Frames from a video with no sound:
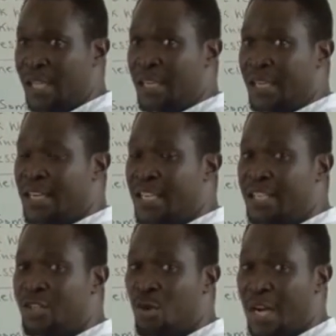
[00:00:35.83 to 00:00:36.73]

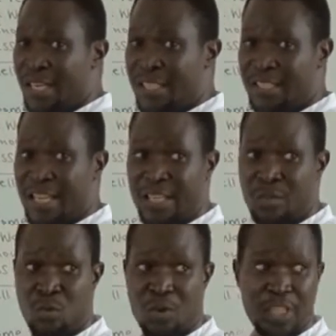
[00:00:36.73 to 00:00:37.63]
need to
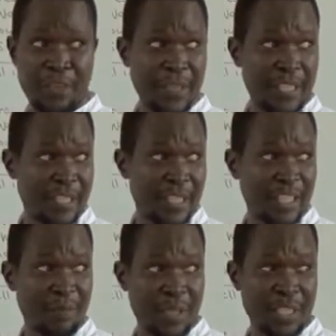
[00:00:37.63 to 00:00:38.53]
understand whatever is
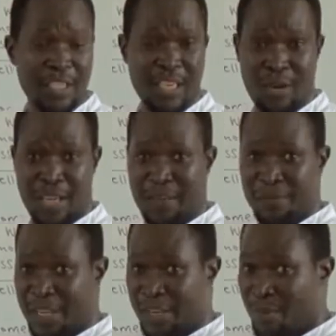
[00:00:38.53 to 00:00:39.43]
taking place in our
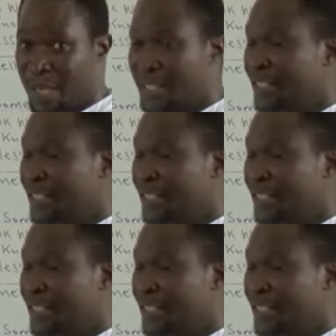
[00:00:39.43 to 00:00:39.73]
environment,